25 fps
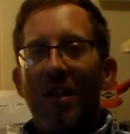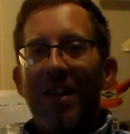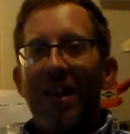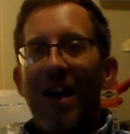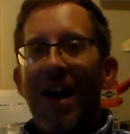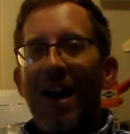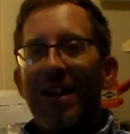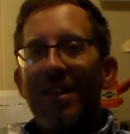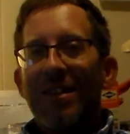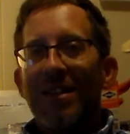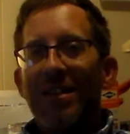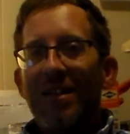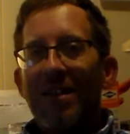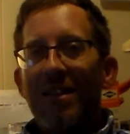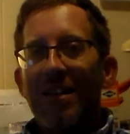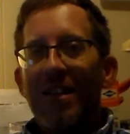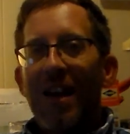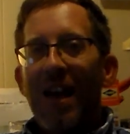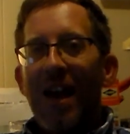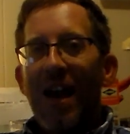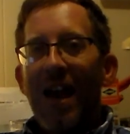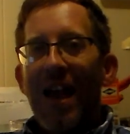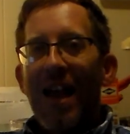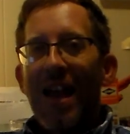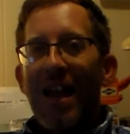
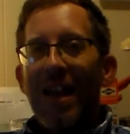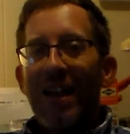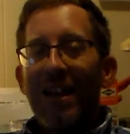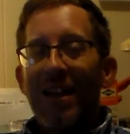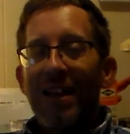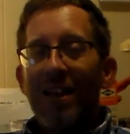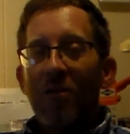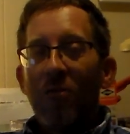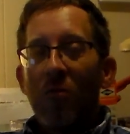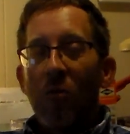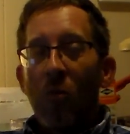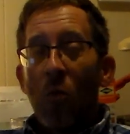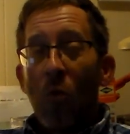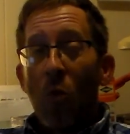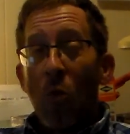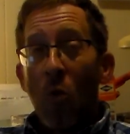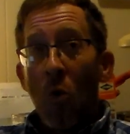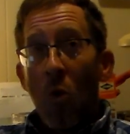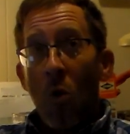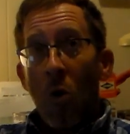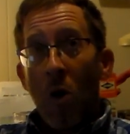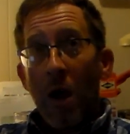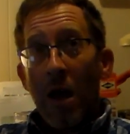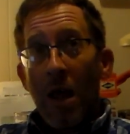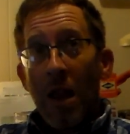
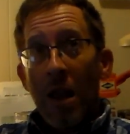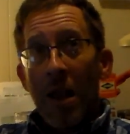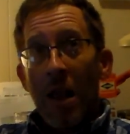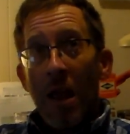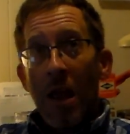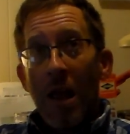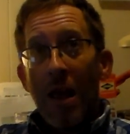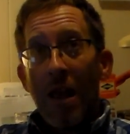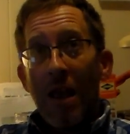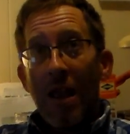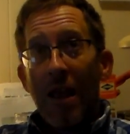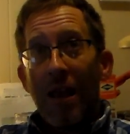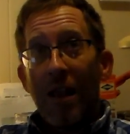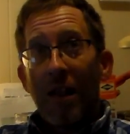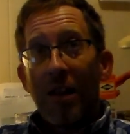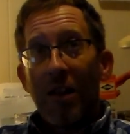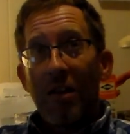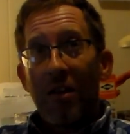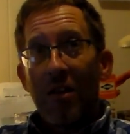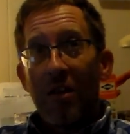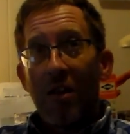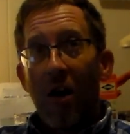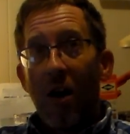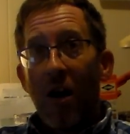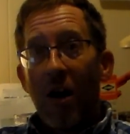1981
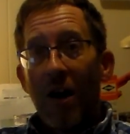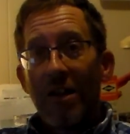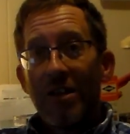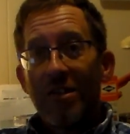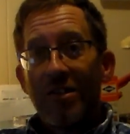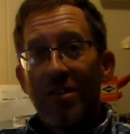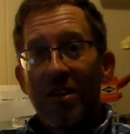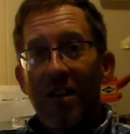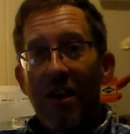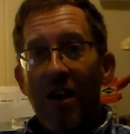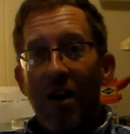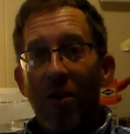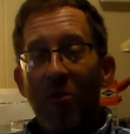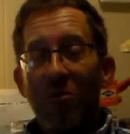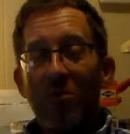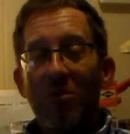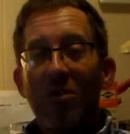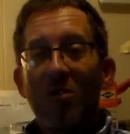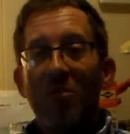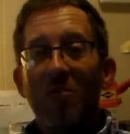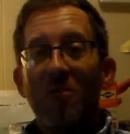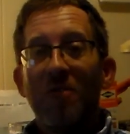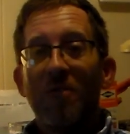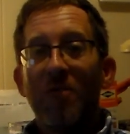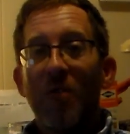Dodge
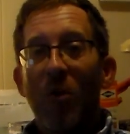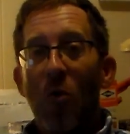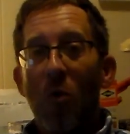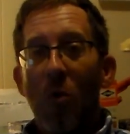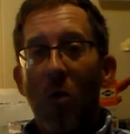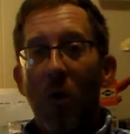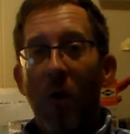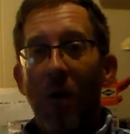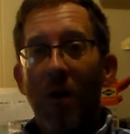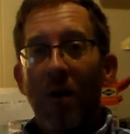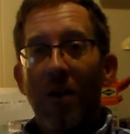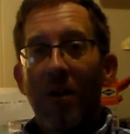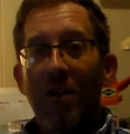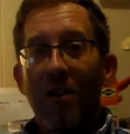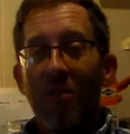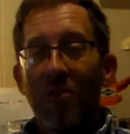024.